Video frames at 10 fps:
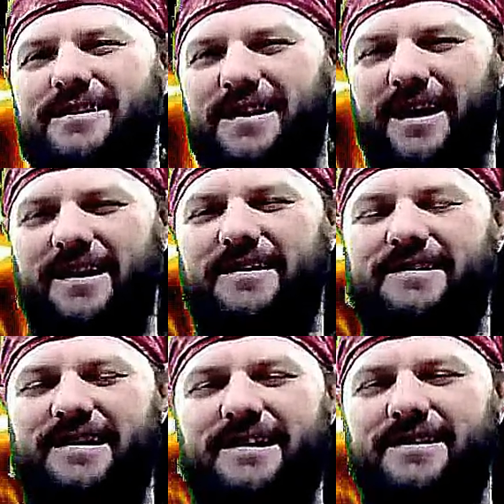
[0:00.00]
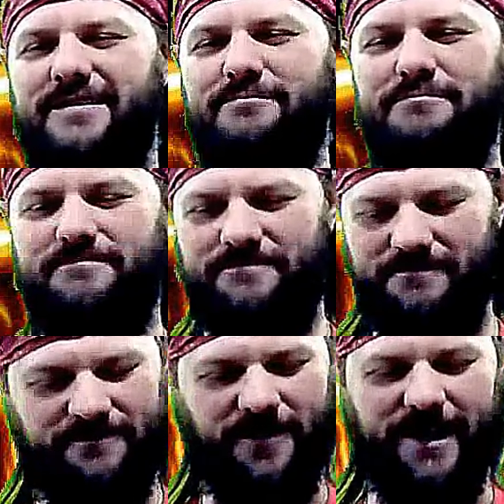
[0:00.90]
And Dean
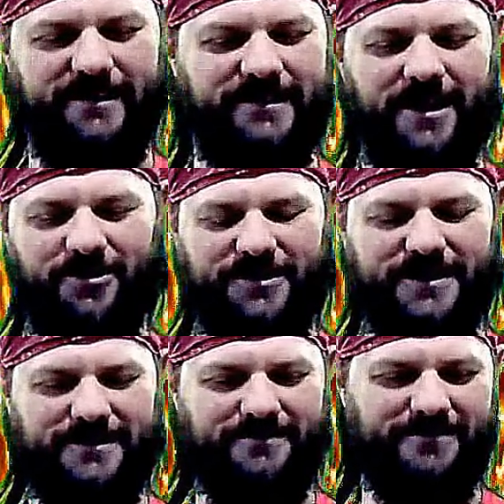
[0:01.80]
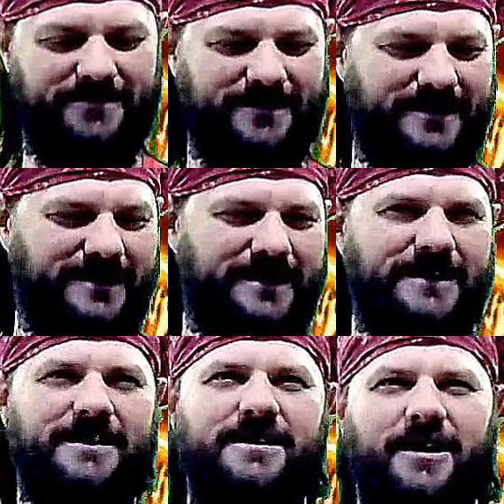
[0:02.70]
freaks out.
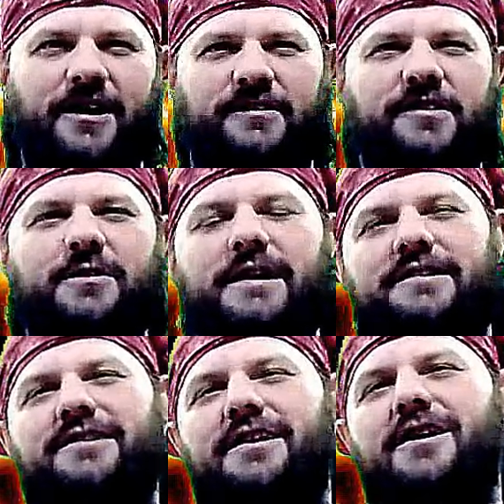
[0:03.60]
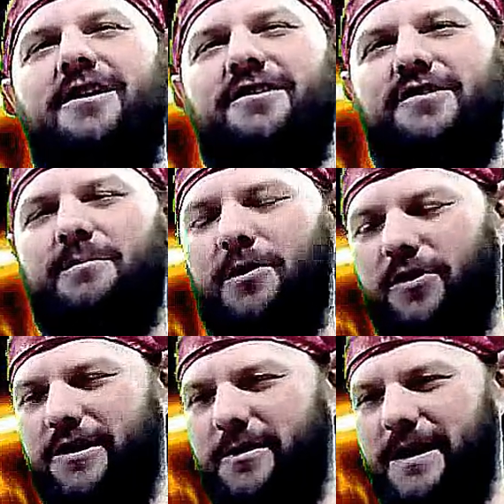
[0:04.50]
Also, as the cars are
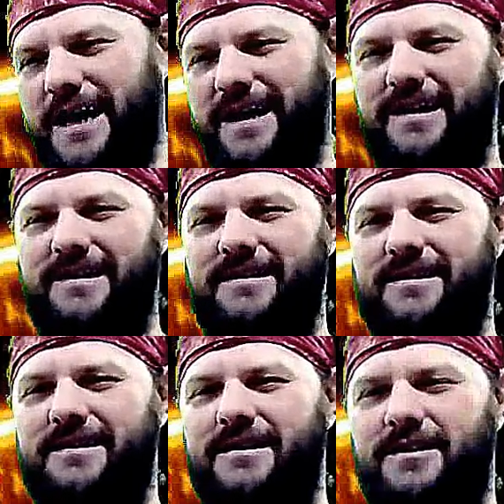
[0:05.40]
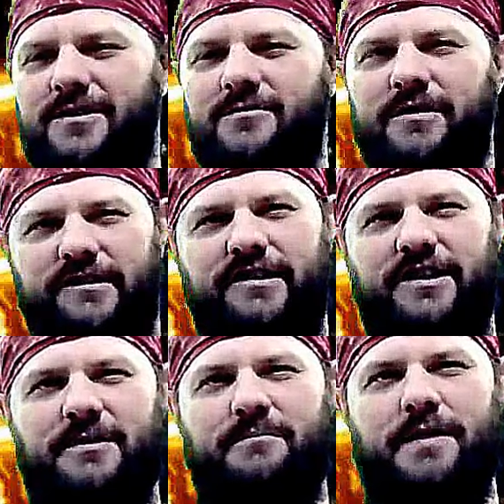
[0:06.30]
pulling away, we see
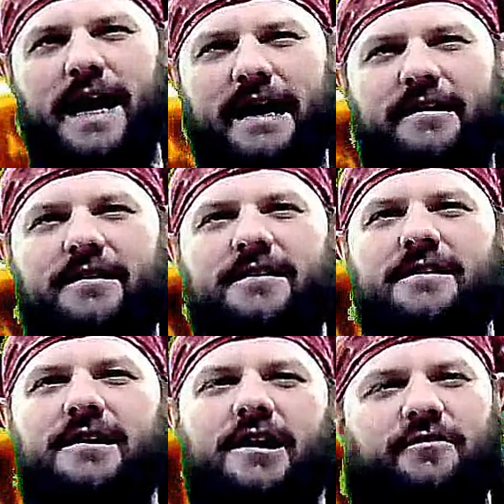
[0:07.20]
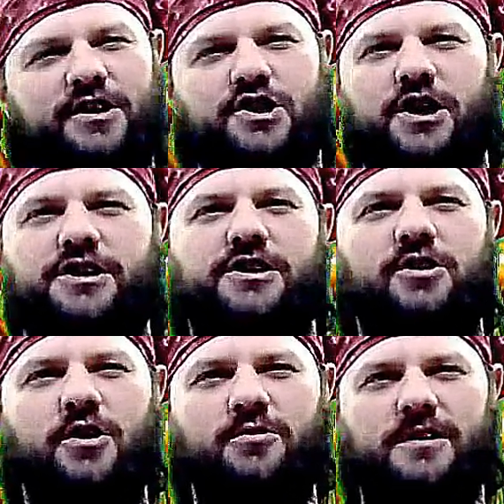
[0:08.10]
the back of a trench
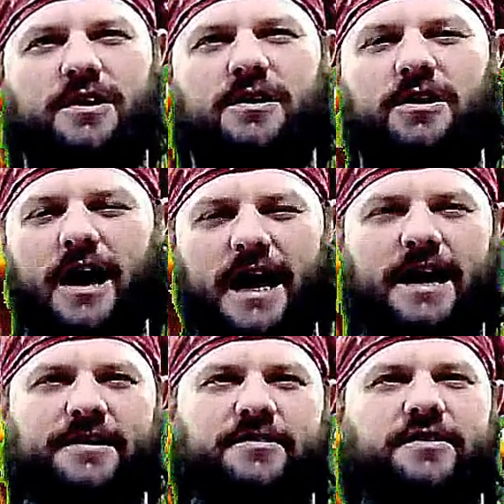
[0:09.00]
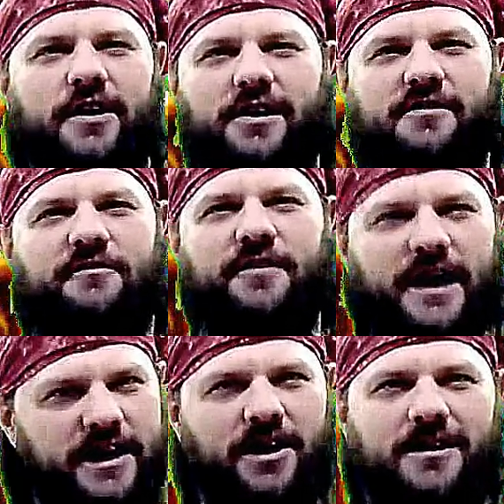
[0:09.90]
coat clad dark
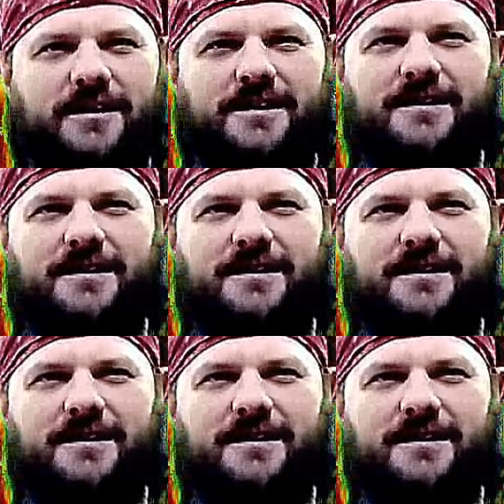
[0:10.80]
figure